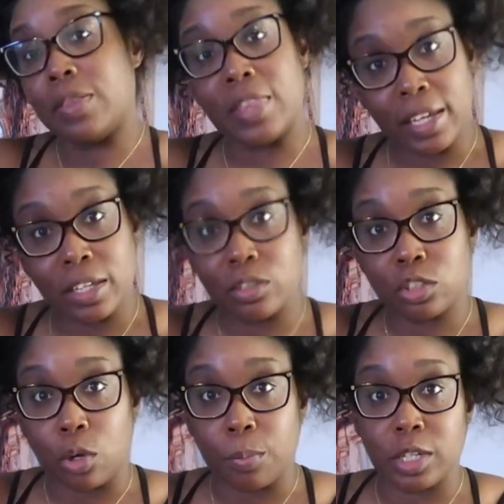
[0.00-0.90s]
Thank you
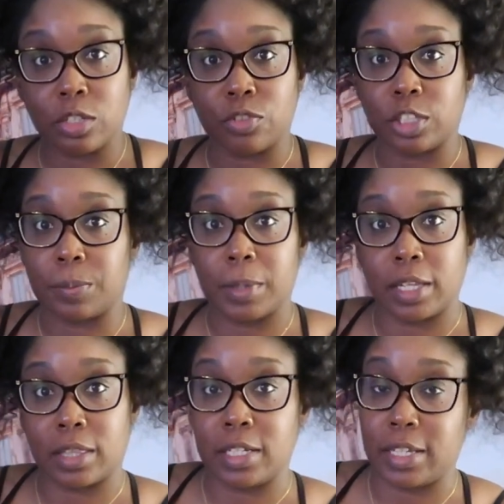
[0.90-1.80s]
so much for
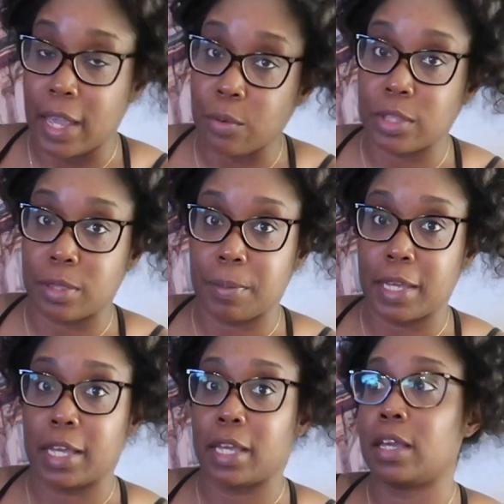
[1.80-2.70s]
spending the day with
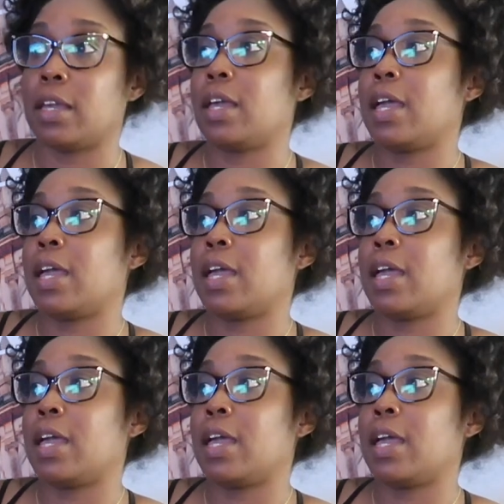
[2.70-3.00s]
me.